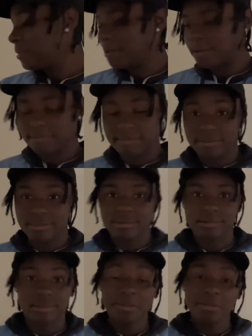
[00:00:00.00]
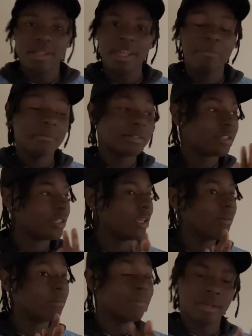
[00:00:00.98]
didn't really have much to
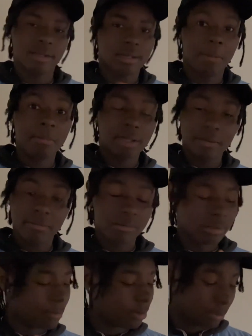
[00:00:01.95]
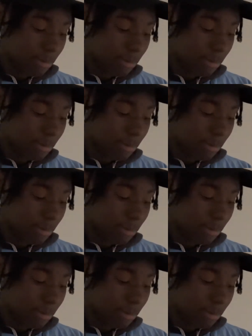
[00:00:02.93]
give him, but I'm gonna give him something,